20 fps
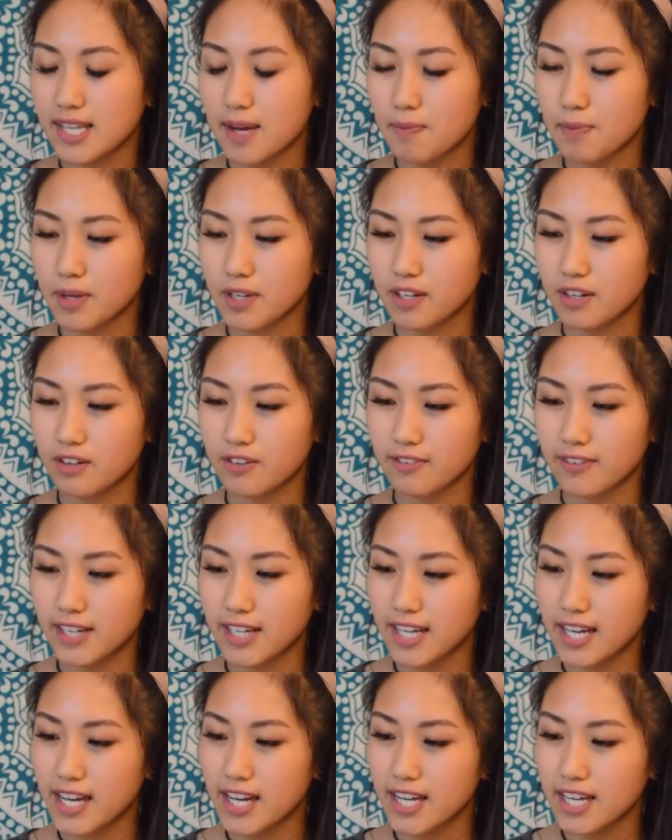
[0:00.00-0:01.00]
up in
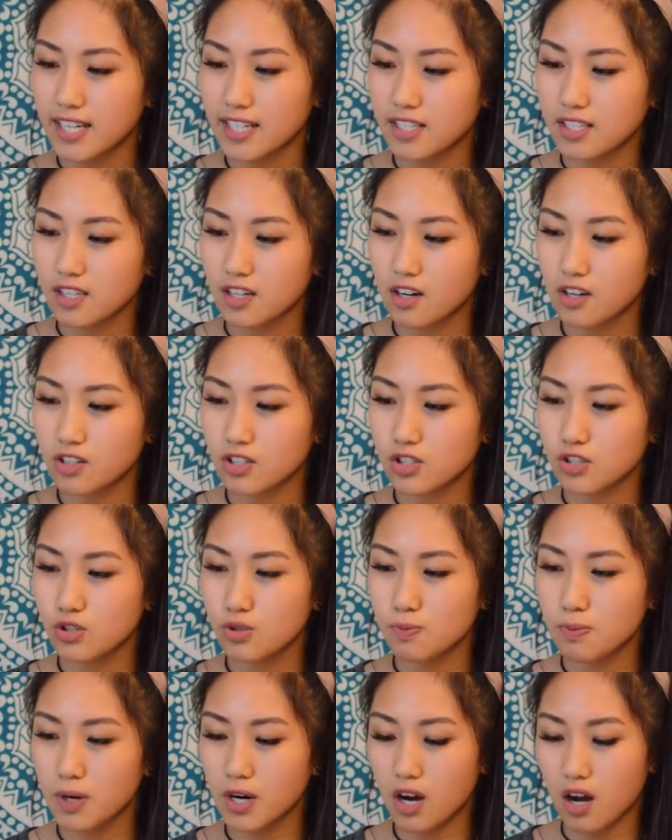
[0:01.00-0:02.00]
Korea and it's called
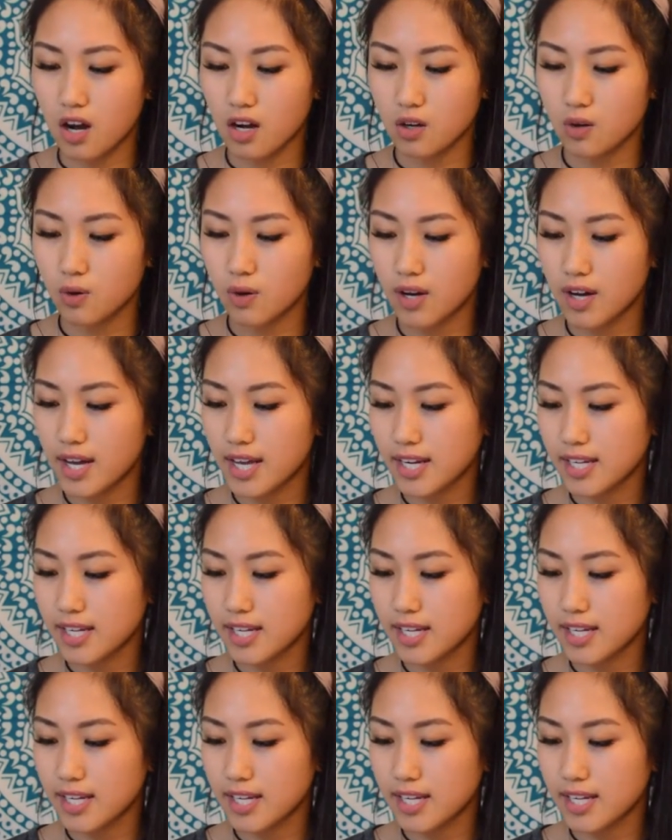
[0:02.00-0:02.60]
Super Aqua,